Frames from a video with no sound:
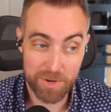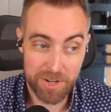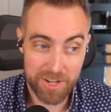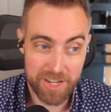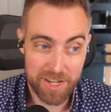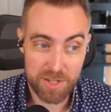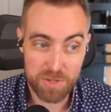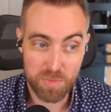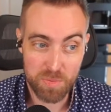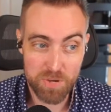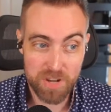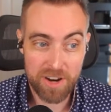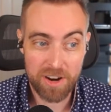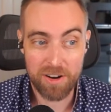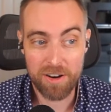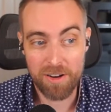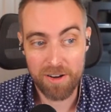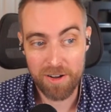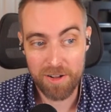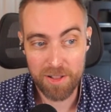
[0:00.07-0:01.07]
Geeks, we
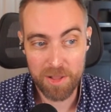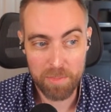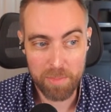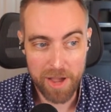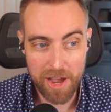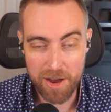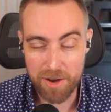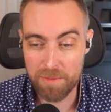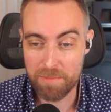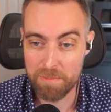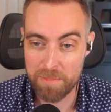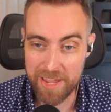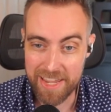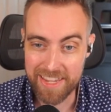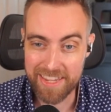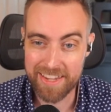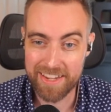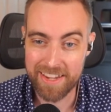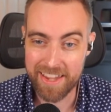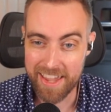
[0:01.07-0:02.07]
are all about
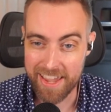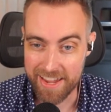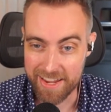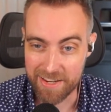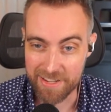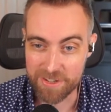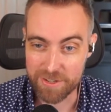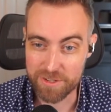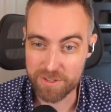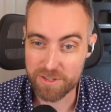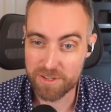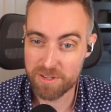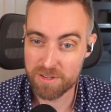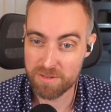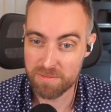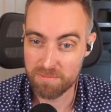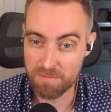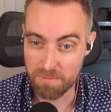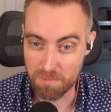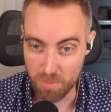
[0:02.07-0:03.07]
making agents
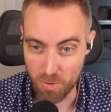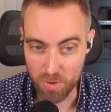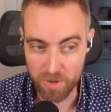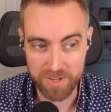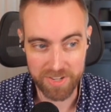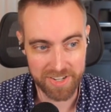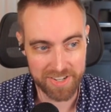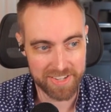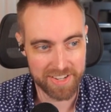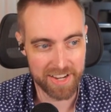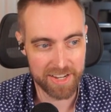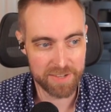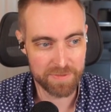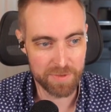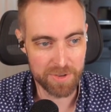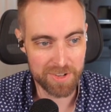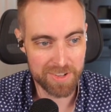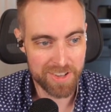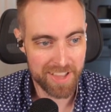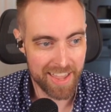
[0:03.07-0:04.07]
more
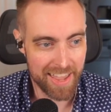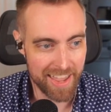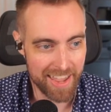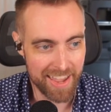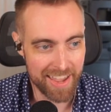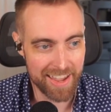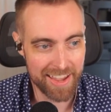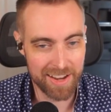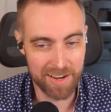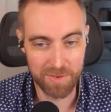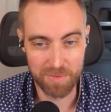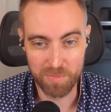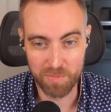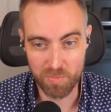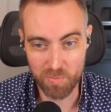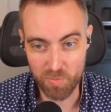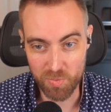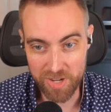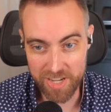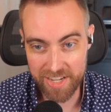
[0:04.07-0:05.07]
successful. And
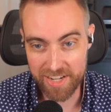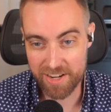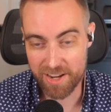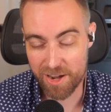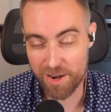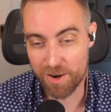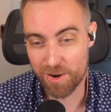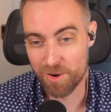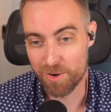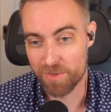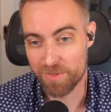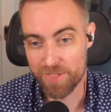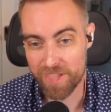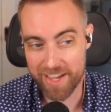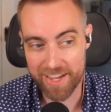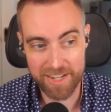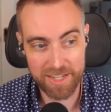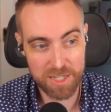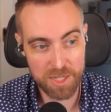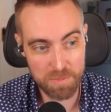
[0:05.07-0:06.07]
we know
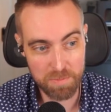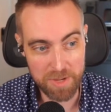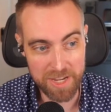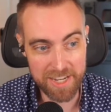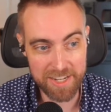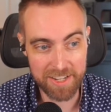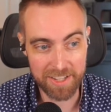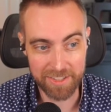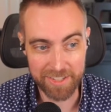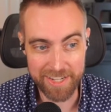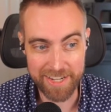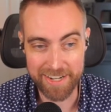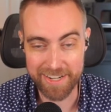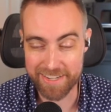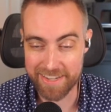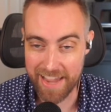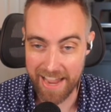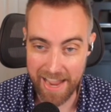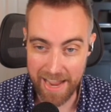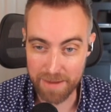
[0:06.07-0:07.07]
that speed to lead is
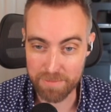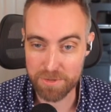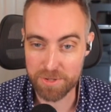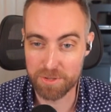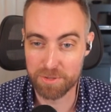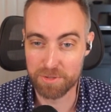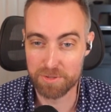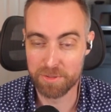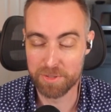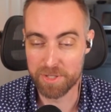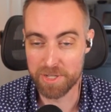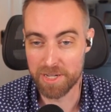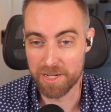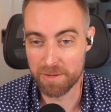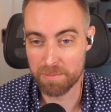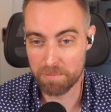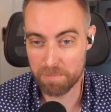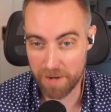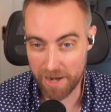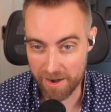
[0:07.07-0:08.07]
absolutely
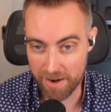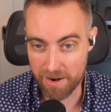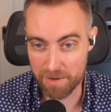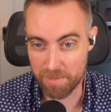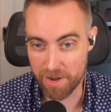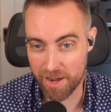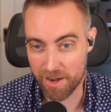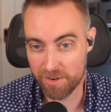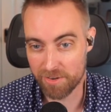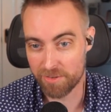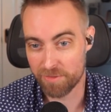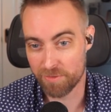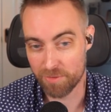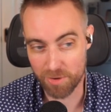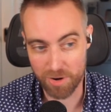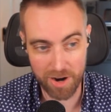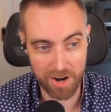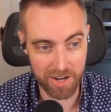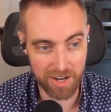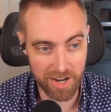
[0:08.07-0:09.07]
paramount
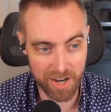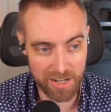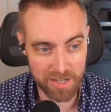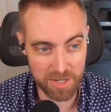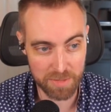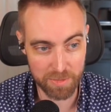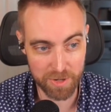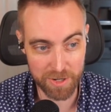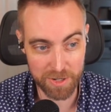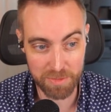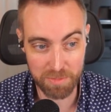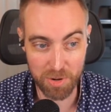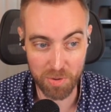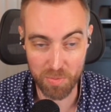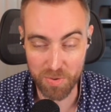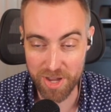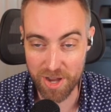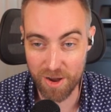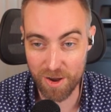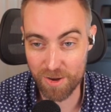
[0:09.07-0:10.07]
for our customers, but
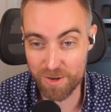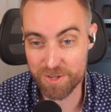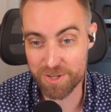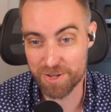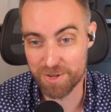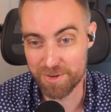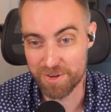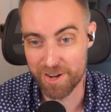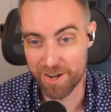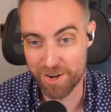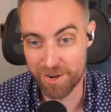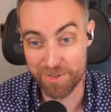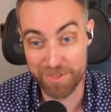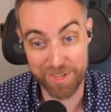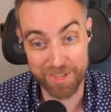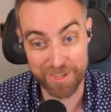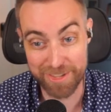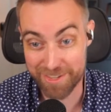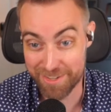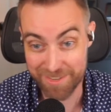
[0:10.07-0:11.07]
we also know
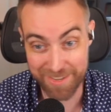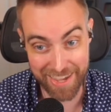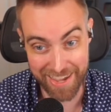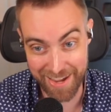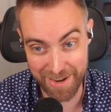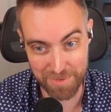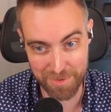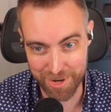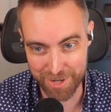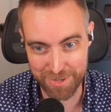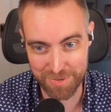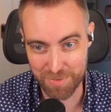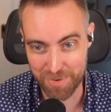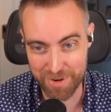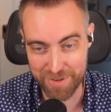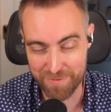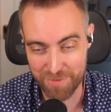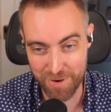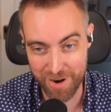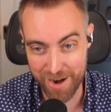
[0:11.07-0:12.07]
that you can't work
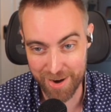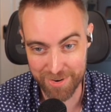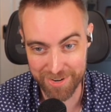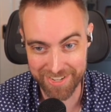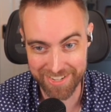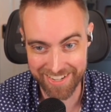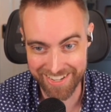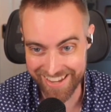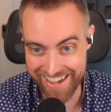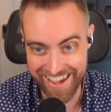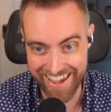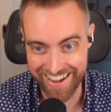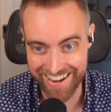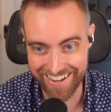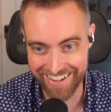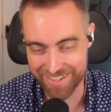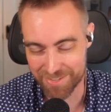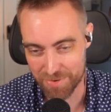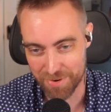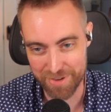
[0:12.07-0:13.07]
24 hours a
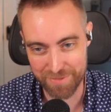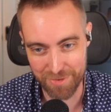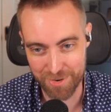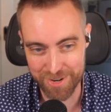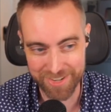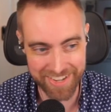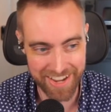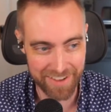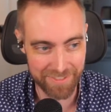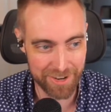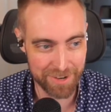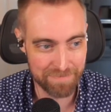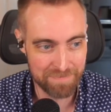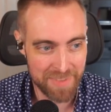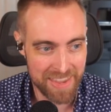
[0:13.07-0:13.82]
day, 24/7.